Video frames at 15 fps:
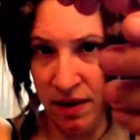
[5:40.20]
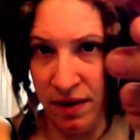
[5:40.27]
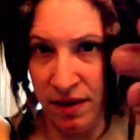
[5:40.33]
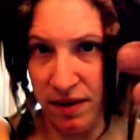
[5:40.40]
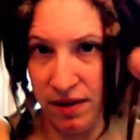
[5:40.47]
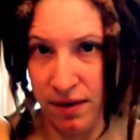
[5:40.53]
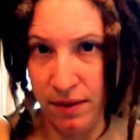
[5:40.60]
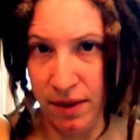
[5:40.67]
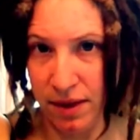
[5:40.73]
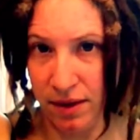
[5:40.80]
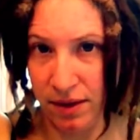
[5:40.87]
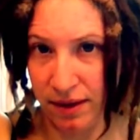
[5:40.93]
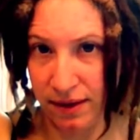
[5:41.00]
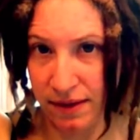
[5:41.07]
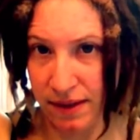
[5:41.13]
so it
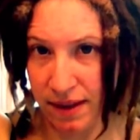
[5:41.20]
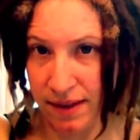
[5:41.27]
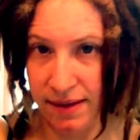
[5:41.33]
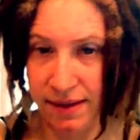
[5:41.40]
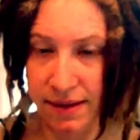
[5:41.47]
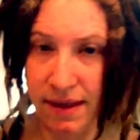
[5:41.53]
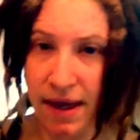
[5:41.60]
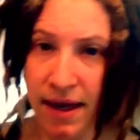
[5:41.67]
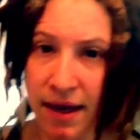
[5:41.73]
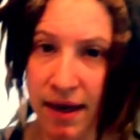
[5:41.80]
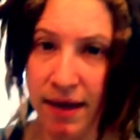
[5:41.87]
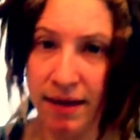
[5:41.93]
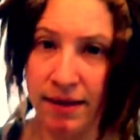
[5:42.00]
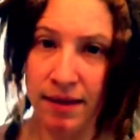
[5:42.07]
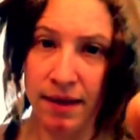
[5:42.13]
looks nice
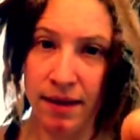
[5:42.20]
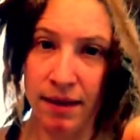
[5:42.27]
and